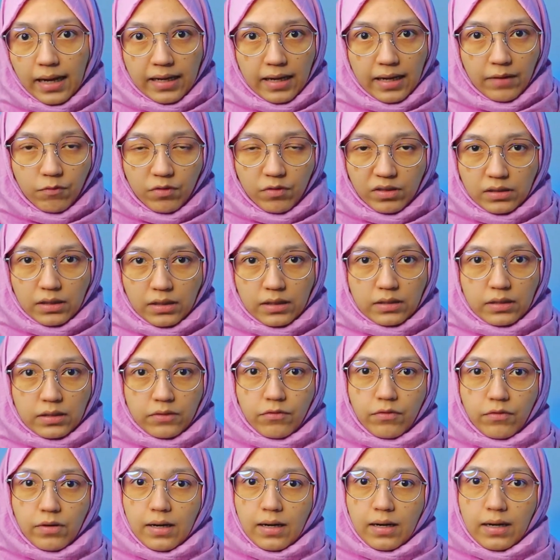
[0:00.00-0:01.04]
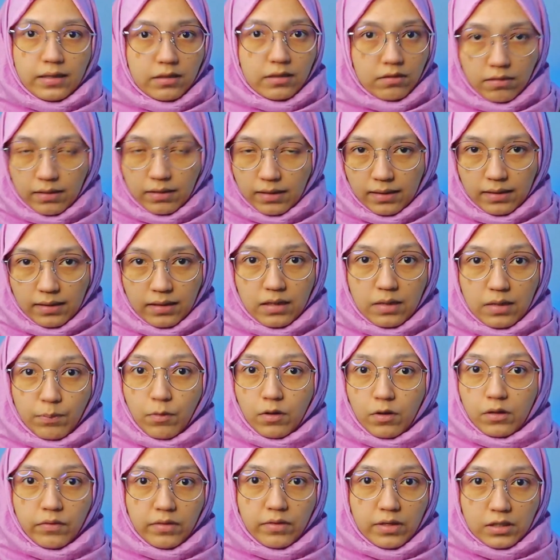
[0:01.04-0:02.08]
I have written different letter intent,
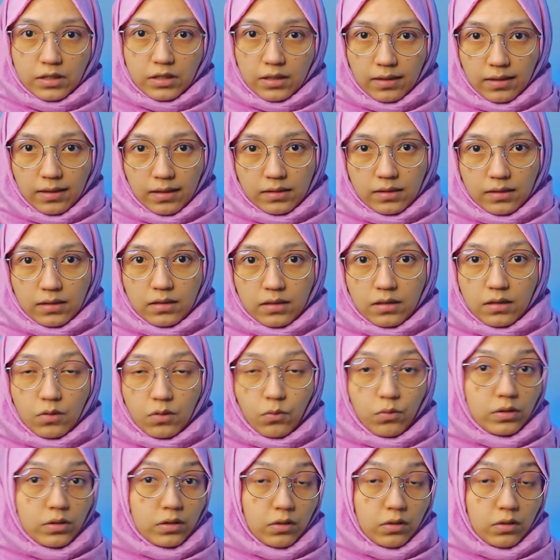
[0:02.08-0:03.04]
motivation letter,